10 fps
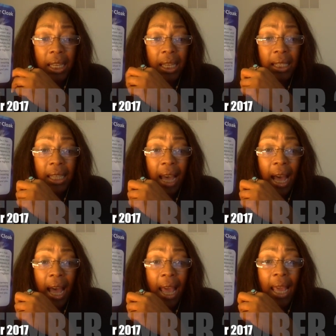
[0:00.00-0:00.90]
is
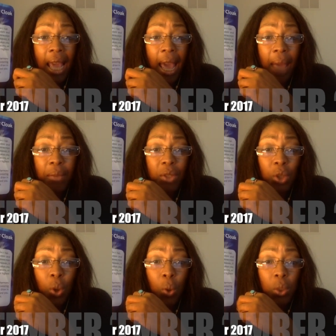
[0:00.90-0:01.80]
I am
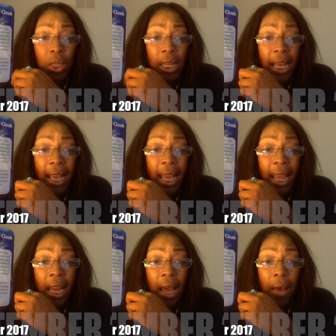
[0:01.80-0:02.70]
totally
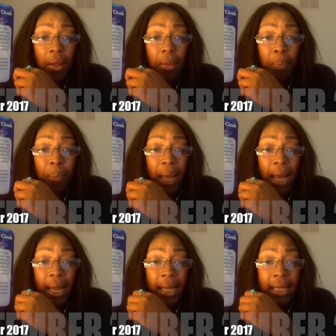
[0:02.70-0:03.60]
in
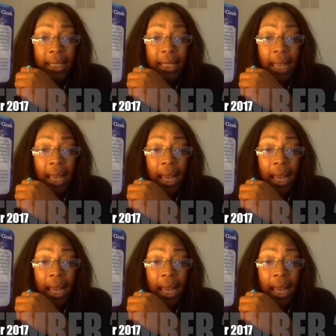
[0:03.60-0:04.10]
balance,